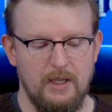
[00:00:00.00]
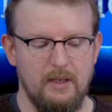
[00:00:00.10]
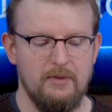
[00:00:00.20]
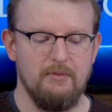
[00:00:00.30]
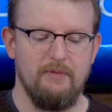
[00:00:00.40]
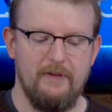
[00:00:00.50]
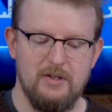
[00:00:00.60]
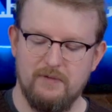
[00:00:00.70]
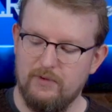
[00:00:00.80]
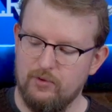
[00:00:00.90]
Another
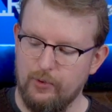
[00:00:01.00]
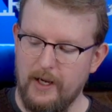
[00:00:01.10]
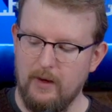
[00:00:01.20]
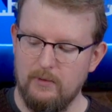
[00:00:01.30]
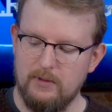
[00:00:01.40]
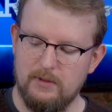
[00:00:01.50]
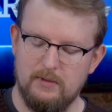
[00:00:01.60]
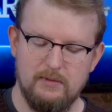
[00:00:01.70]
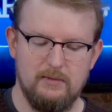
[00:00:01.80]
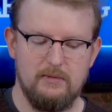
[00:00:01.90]
Revenge of the Drowned,
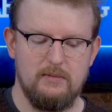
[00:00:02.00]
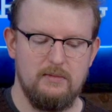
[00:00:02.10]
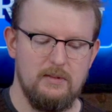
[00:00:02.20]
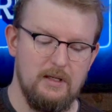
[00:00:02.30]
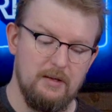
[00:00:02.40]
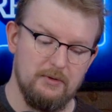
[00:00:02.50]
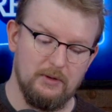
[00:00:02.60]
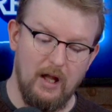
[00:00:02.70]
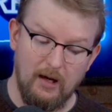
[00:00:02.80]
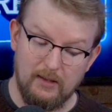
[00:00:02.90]
another
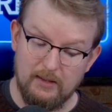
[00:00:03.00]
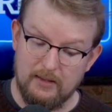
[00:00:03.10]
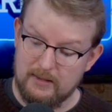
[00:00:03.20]
Locked in the